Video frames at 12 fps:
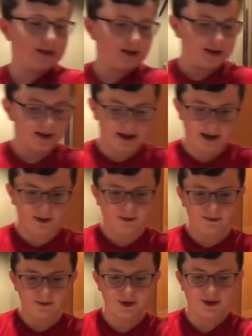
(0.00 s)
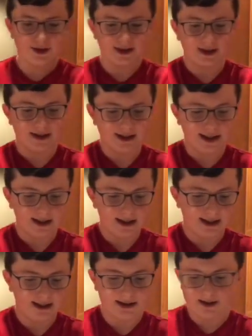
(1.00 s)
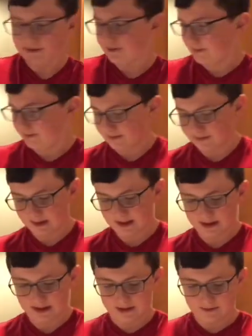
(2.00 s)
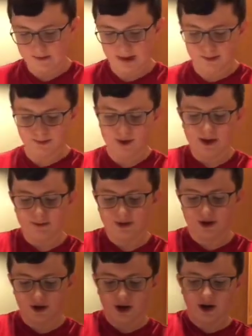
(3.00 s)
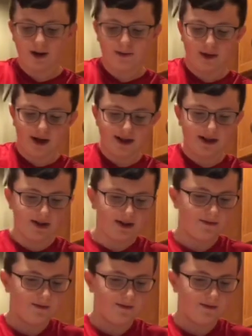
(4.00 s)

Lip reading: Now, you're just gonna take these and put them in your garlic press.